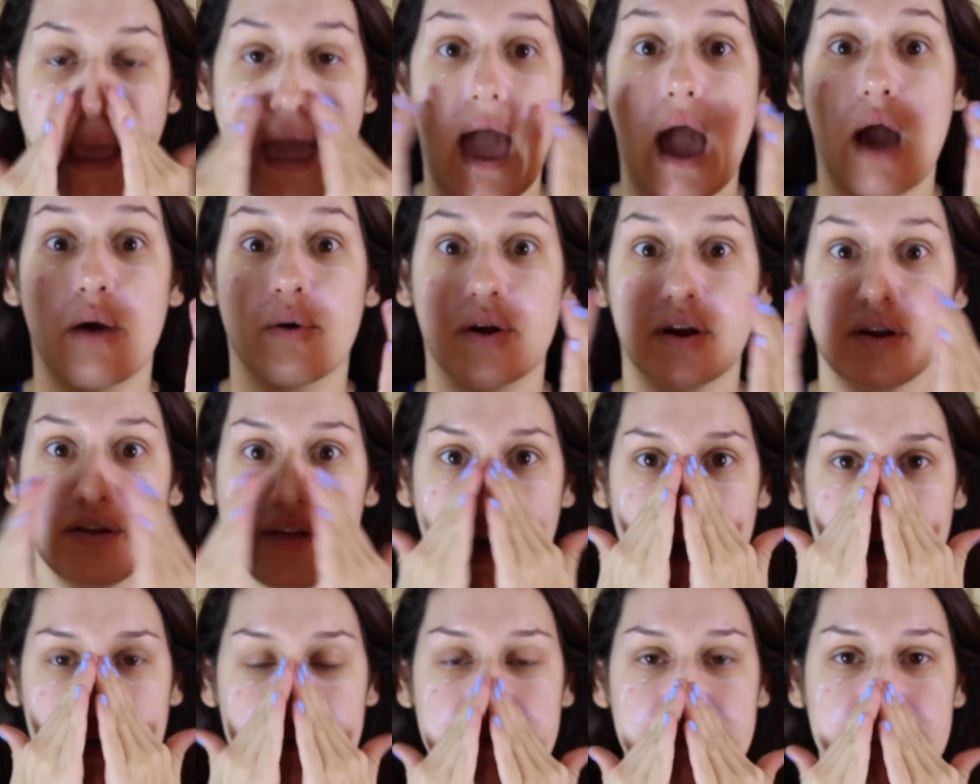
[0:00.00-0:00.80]

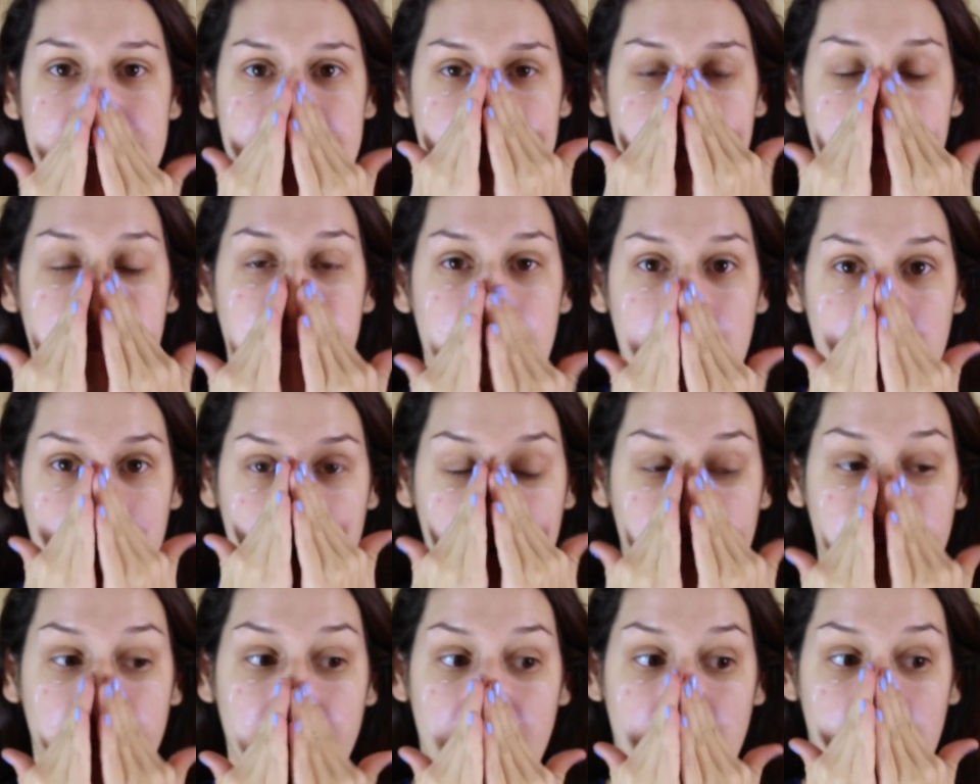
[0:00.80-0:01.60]
Hourglass
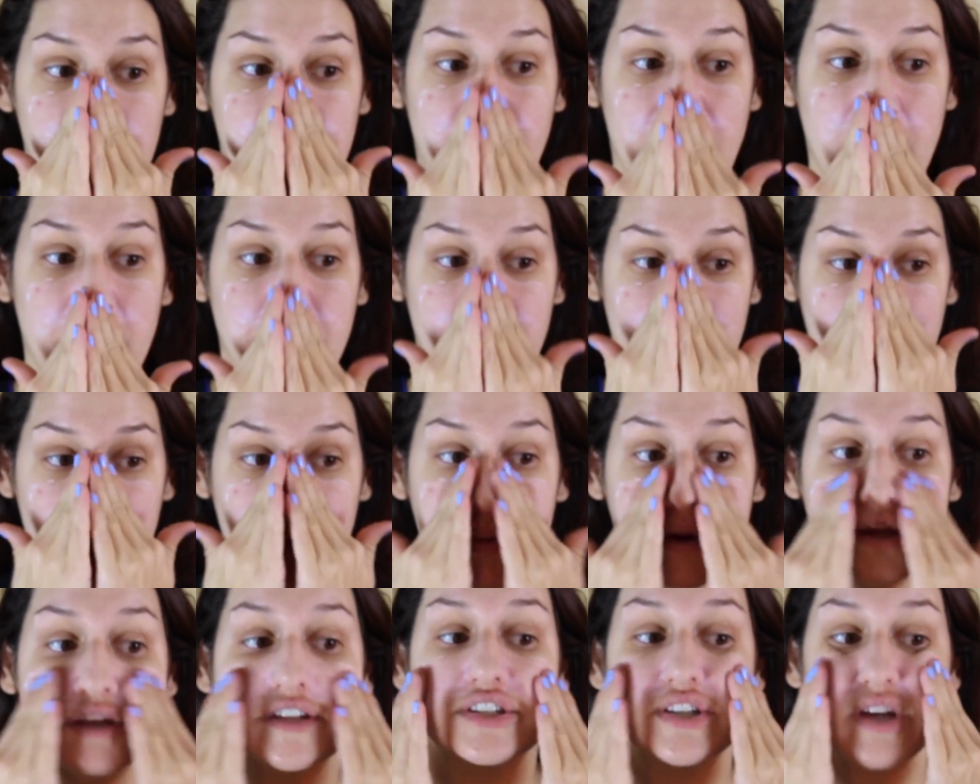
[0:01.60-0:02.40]
Mineral Veil primer,
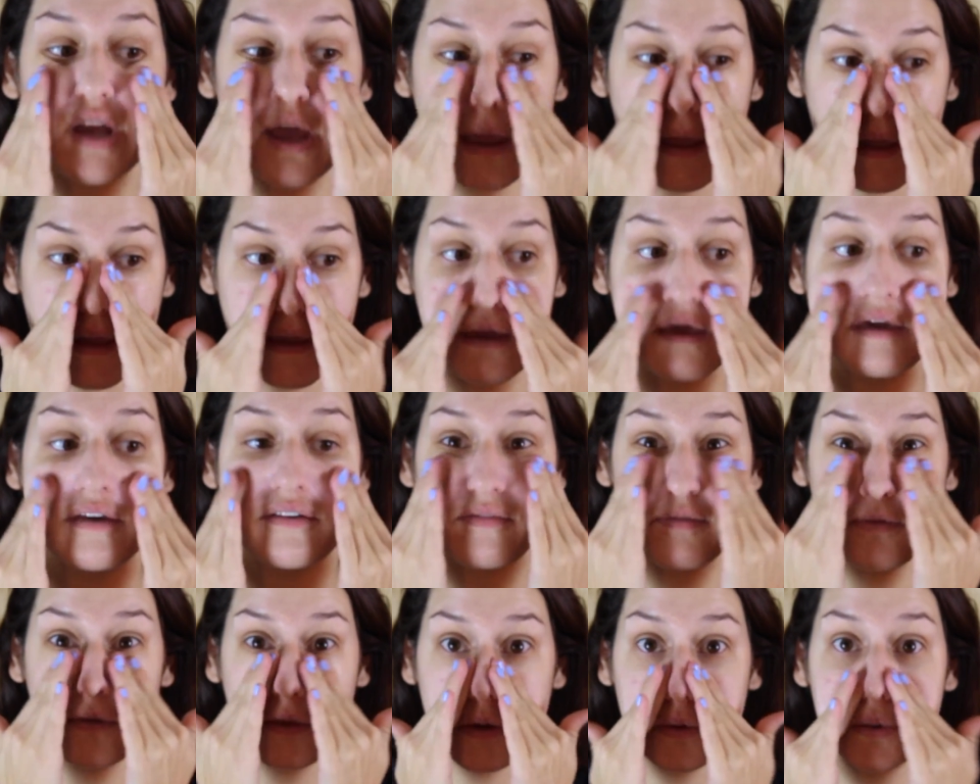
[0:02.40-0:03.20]
which
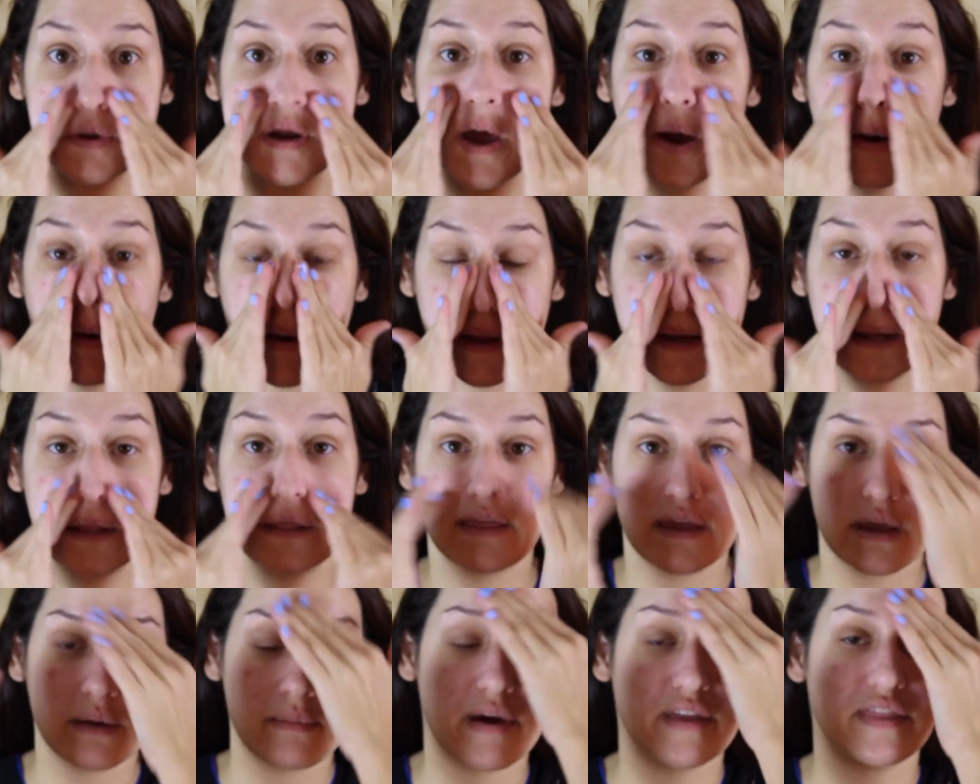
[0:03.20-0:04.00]
if you know
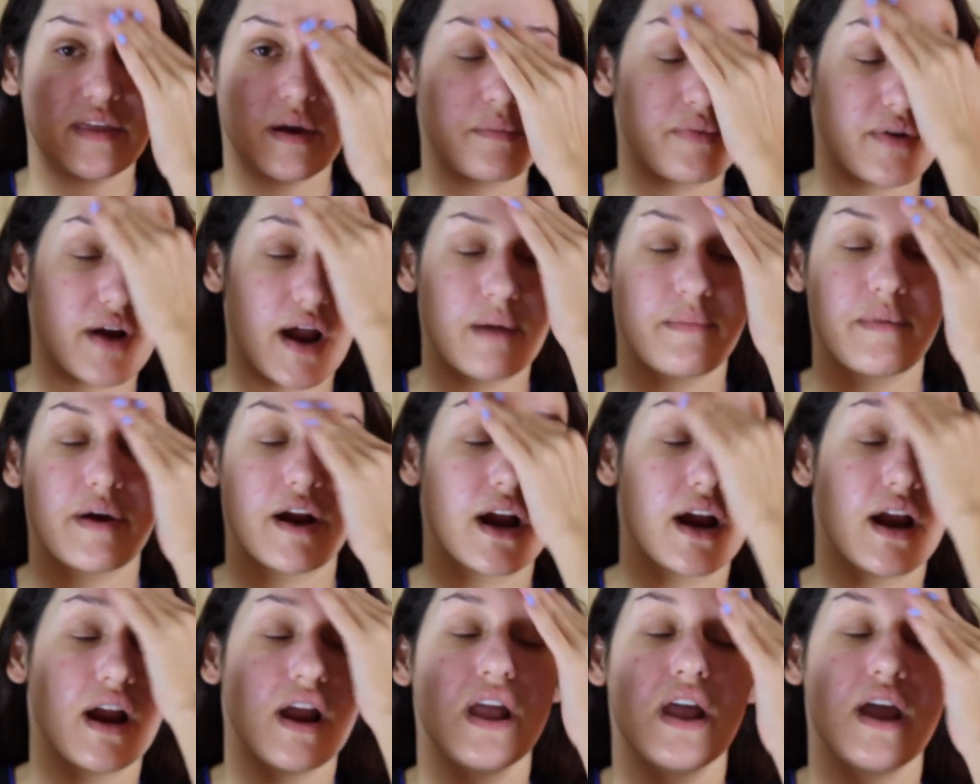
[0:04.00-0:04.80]
anything about that
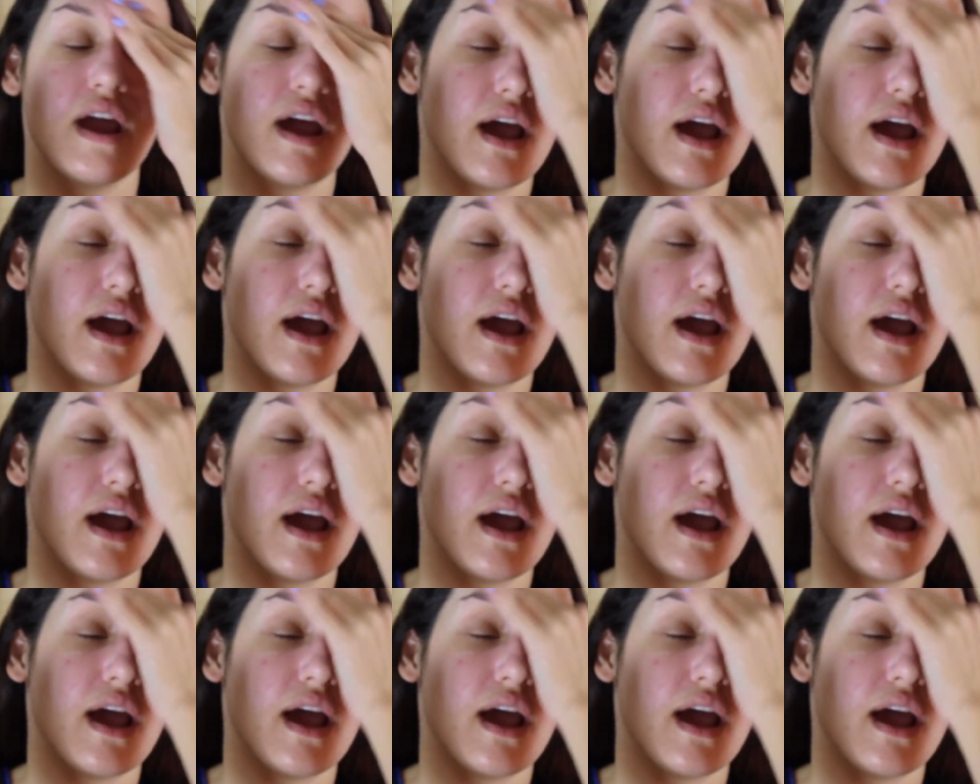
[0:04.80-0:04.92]
primer,